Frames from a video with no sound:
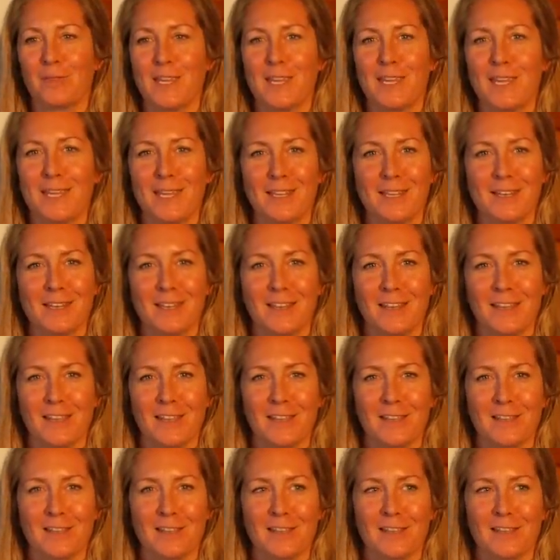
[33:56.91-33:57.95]
They
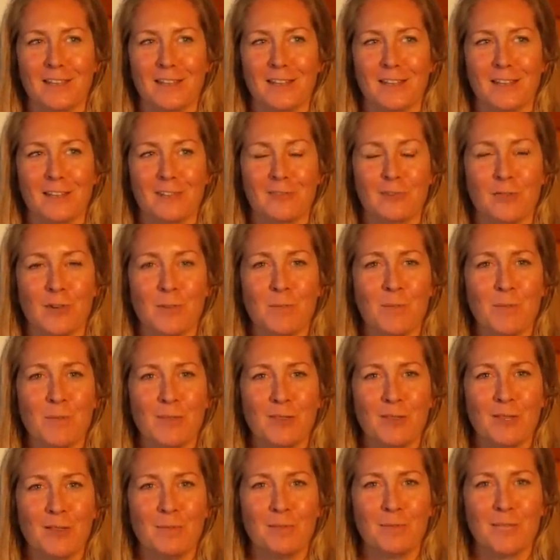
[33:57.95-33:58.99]
dream
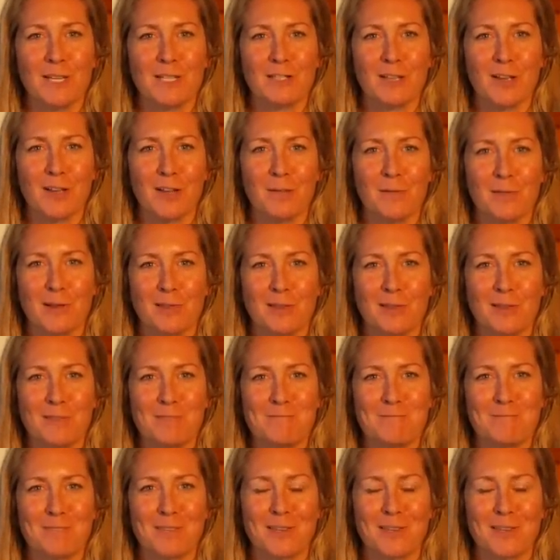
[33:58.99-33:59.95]
about them. They talk about them.